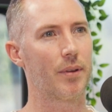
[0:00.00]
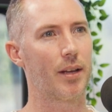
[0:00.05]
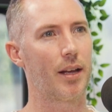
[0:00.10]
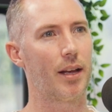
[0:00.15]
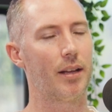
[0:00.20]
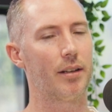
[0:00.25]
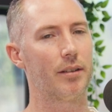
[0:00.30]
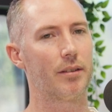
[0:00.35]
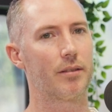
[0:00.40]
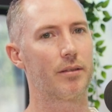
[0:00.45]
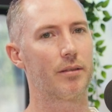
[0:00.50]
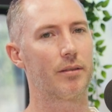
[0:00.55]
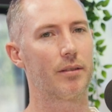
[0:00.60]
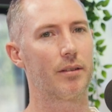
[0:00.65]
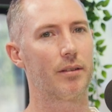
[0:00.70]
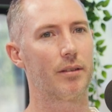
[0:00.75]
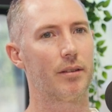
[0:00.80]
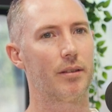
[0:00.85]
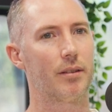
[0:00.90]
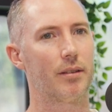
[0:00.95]
And
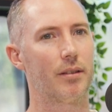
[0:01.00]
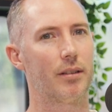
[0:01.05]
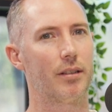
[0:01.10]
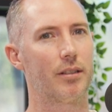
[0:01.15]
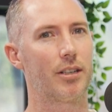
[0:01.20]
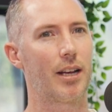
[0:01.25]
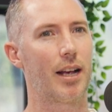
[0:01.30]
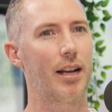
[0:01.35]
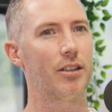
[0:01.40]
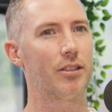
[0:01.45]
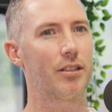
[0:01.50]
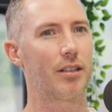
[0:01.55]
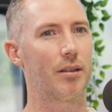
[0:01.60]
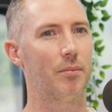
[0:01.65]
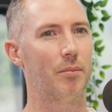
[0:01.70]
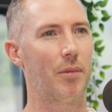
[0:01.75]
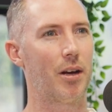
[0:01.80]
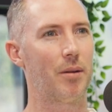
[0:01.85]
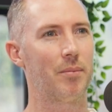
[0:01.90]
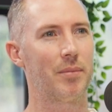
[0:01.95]
the challenge at the
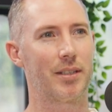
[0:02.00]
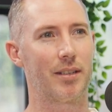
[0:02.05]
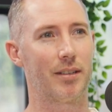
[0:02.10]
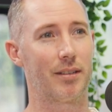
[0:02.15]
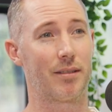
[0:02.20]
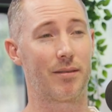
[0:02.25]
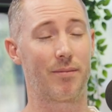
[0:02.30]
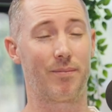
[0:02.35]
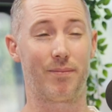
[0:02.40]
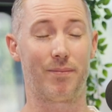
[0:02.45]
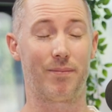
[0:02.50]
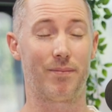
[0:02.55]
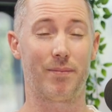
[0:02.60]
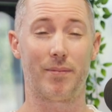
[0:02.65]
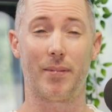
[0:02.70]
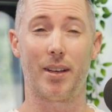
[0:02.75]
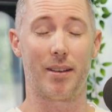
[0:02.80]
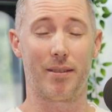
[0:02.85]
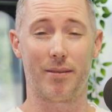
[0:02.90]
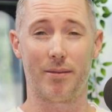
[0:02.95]
moment is
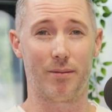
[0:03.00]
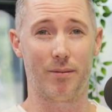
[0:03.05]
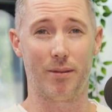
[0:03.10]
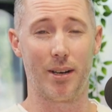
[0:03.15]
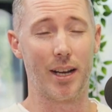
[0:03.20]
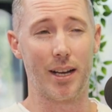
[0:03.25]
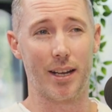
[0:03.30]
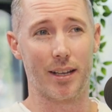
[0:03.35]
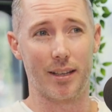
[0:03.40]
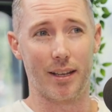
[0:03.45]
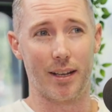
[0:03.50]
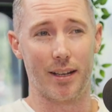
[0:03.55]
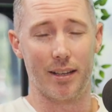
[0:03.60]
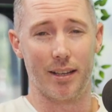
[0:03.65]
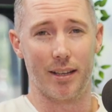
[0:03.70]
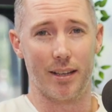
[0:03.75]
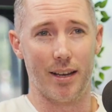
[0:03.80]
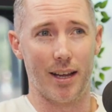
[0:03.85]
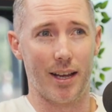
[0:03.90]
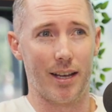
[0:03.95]
really, at the end
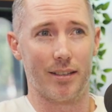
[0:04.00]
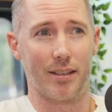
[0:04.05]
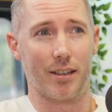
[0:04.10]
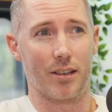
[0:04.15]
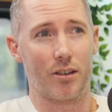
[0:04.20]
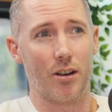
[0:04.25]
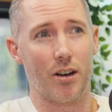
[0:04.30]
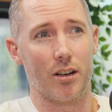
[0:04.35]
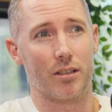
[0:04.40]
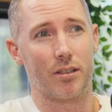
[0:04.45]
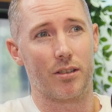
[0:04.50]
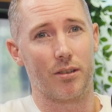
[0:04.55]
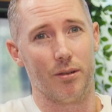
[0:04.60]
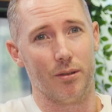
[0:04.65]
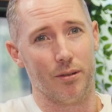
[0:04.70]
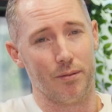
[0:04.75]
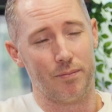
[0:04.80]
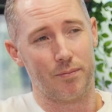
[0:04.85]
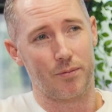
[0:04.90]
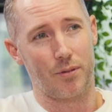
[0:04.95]
of the day, is the cost
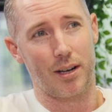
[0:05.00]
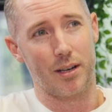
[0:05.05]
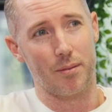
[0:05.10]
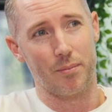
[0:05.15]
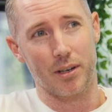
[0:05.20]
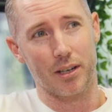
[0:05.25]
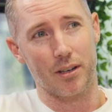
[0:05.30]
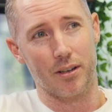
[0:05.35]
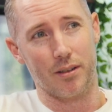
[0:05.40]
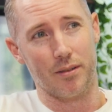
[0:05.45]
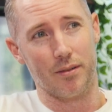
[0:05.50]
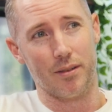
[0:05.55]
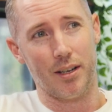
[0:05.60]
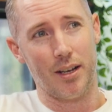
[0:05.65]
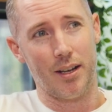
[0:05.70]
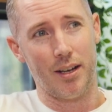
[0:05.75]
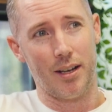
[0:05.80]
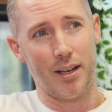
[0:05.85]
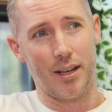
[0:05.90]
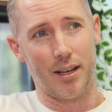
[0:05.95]
of trying to bring on
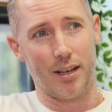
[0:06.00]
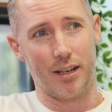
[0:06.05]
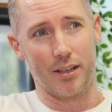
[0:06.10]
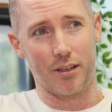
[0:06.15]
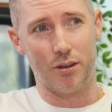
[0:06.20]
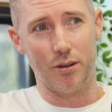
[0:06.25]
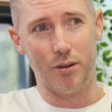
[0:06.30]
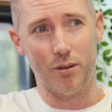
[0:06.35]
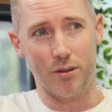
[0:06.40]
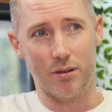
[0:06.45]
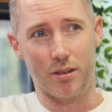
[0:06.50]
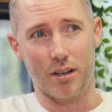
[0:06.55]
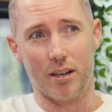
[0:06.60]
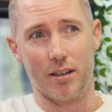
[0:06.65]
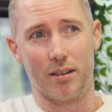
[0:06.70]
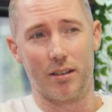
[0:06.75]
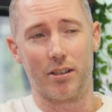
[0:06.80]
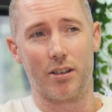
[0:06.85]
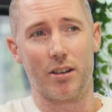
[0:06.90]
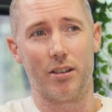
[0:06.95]
a huge
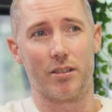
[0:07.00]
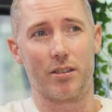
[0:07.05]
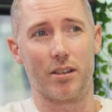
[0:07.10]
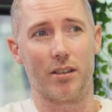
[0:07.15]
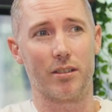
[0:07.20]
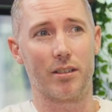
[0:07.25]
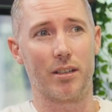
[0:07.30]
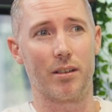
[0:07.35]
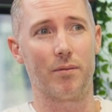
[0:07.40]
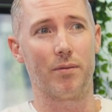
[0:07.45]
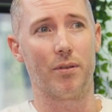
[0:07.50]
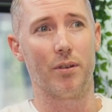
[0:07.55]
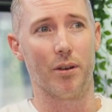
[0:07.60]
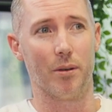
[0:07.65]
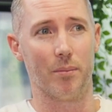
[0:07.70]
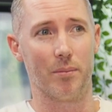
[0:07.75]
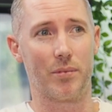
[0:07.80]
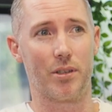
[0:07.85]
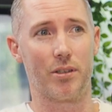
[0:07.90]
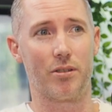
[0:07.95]
consulting
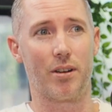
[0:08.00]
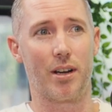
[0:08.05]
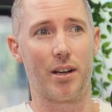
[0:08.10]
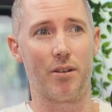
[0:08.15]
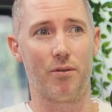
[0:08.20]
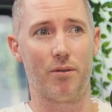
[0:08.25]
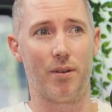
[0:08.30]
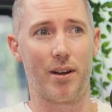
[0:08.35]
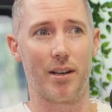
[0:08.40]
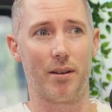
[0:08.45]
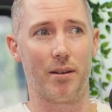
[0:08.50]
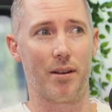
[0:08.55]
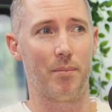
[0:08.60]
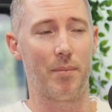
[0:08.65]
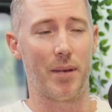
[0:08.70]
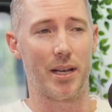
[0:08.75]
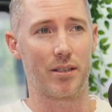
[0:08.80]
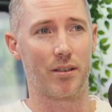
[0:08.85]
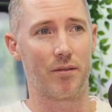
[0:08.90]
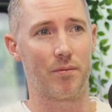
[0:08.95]
firm to try and run a
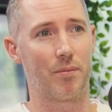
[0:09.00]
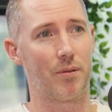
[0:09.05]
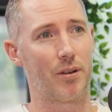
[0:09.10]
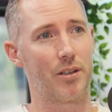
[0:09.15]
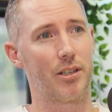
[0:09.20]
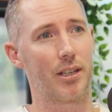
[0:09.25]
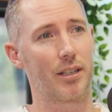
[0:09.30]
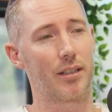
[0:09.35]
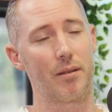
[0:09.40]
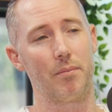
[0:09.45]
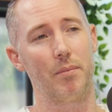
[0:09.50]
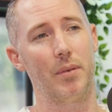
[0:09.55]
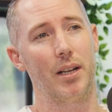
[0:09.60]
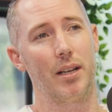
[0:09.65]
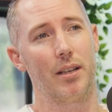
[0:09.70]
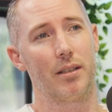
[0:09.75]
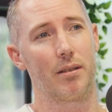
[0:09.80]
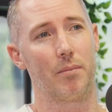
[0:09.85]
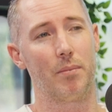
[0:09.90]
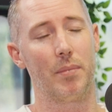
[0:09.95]
massive project at
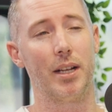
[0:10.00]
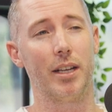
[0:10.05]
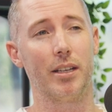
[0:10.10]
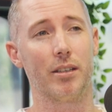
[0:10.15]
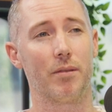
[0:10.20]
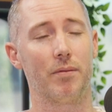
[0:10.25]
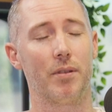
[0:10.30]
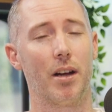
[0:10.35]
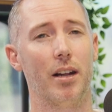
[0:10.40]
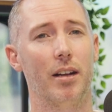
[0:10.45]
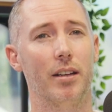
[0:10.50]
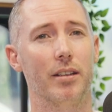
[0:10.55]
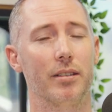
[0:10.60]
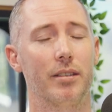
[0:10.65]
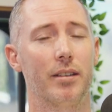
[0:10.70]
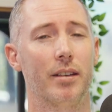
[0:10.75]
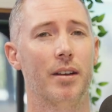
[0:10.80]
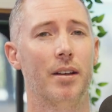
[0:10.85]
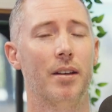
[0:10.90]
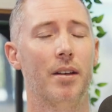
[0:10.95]
millions and millions of dollars.